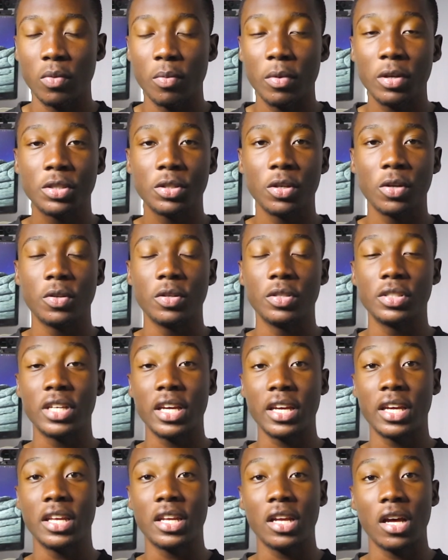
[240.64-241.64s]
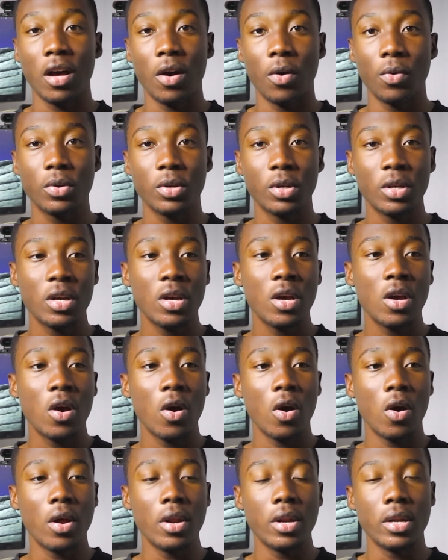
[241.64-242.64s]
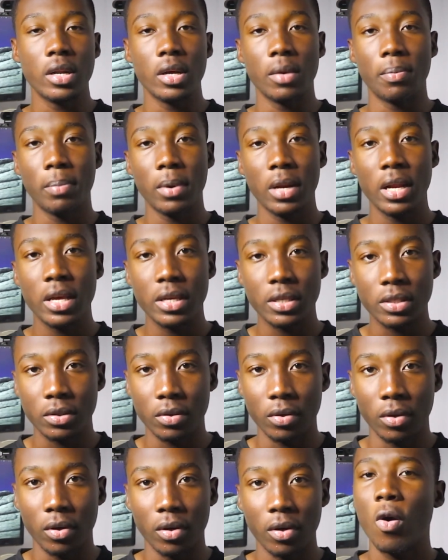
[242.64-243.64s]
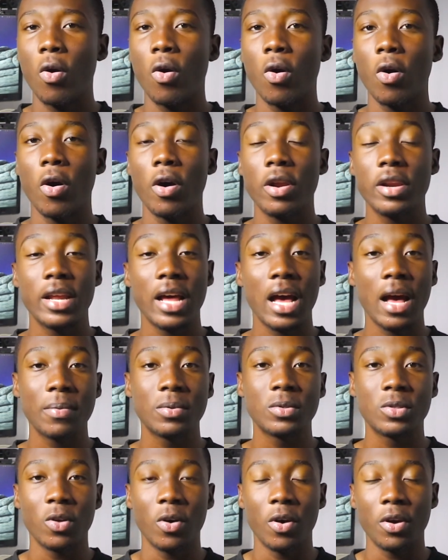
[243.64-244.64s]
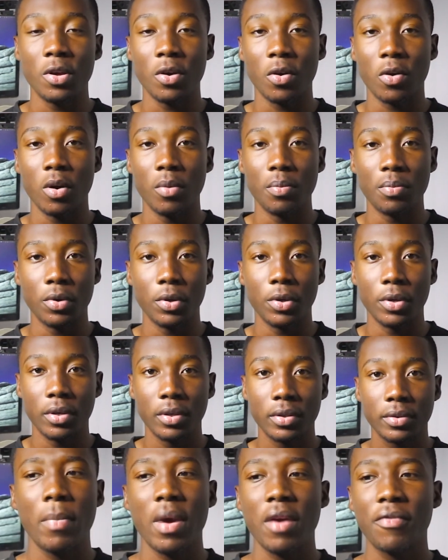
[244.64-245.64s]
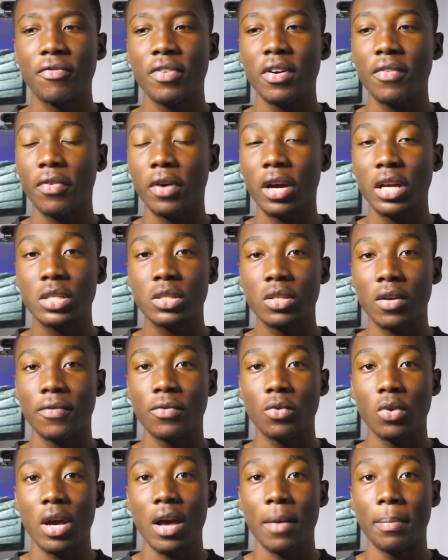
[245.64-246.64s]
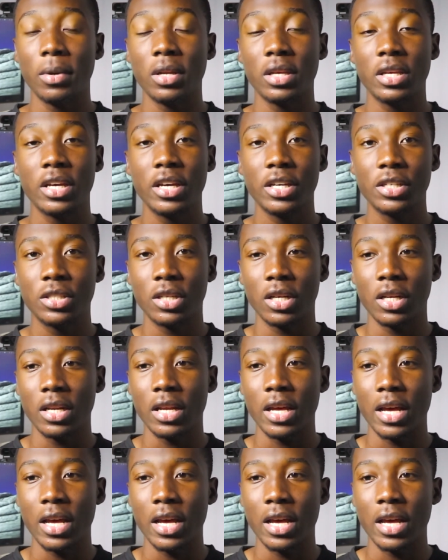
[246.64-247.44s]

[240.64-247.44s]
make sure to check it out on the Play Store or on the App Store on your computer. My favorite software application